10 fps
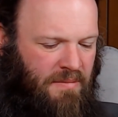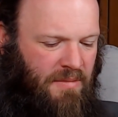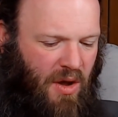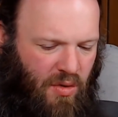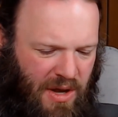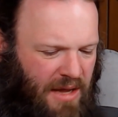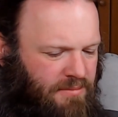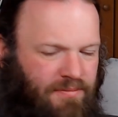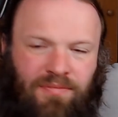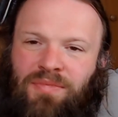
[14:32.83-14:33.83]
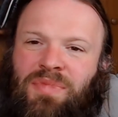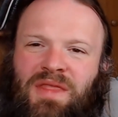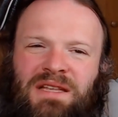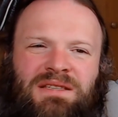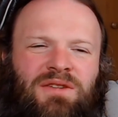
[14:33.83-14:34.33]
Okay,
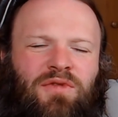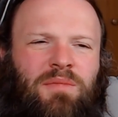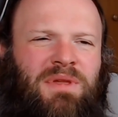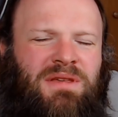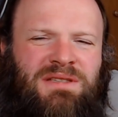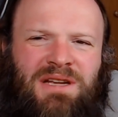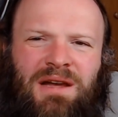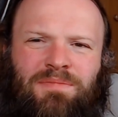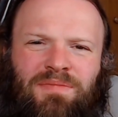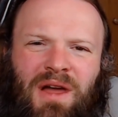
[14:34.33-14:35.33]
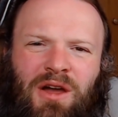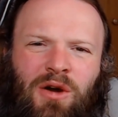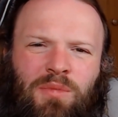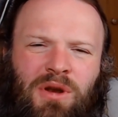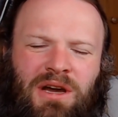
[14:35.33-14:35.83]
that's it from me this time. I
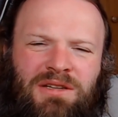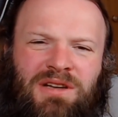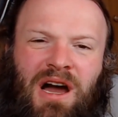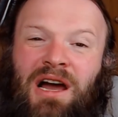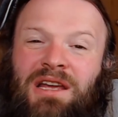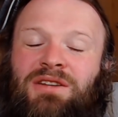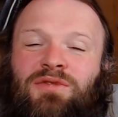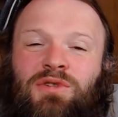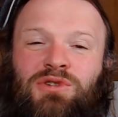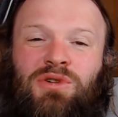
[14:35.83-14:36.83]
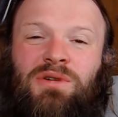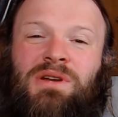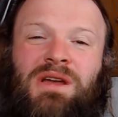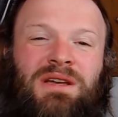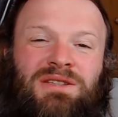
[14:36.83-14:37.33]
hope you liked. I did for sure.
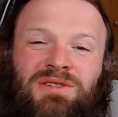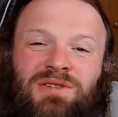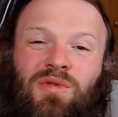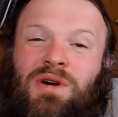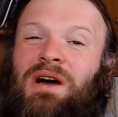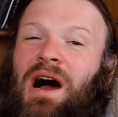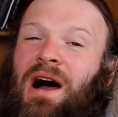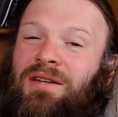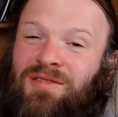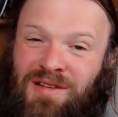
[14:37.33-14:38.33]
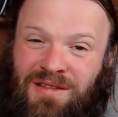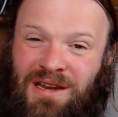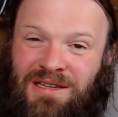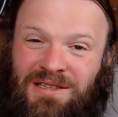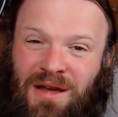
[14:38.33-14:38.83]
So until the
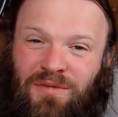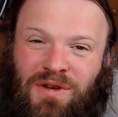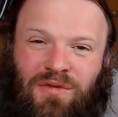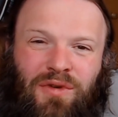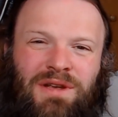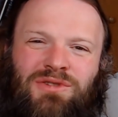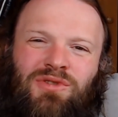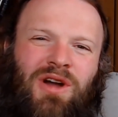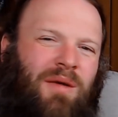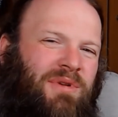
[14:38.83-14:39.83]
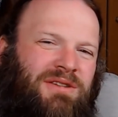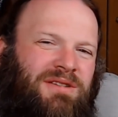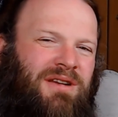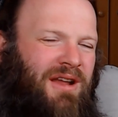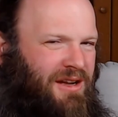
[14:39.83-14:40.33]
next time, feel free to comment,
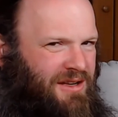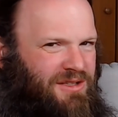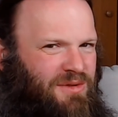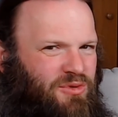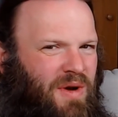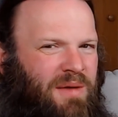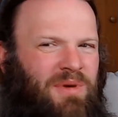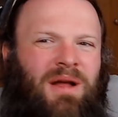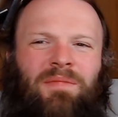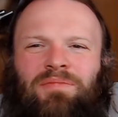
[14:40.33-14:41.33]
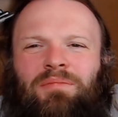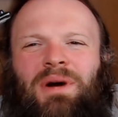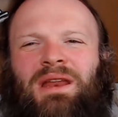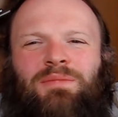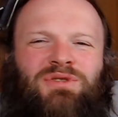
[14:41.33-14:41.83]
like and subscribe.
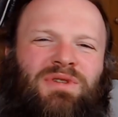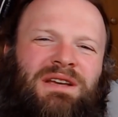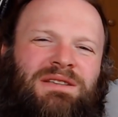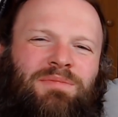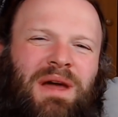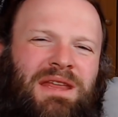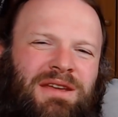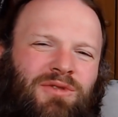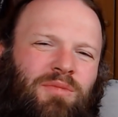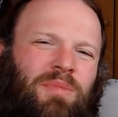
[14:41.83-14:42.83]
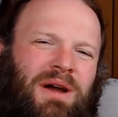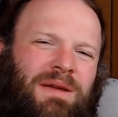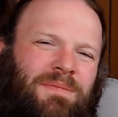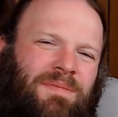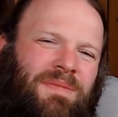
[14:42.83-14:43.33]
My name is Relax and Panic.
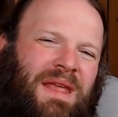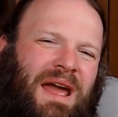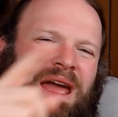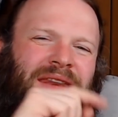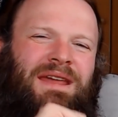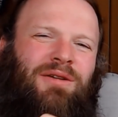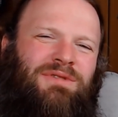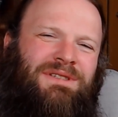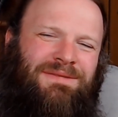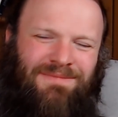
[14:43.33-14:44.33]
Goodbye and out.